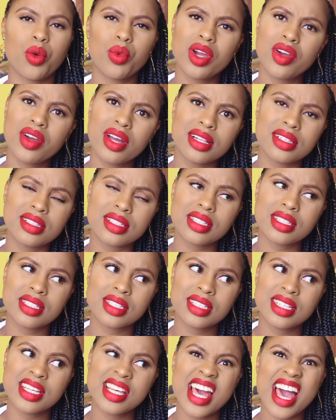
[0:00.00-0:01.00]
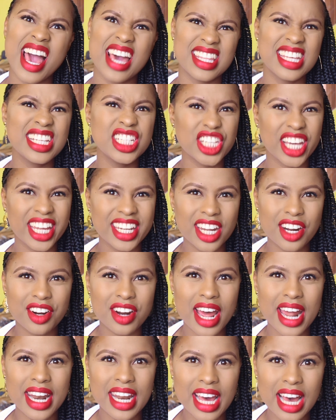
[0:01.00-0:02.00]
where else? I think
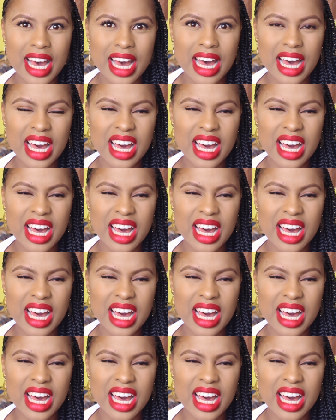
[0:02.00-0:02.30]
Chandarana.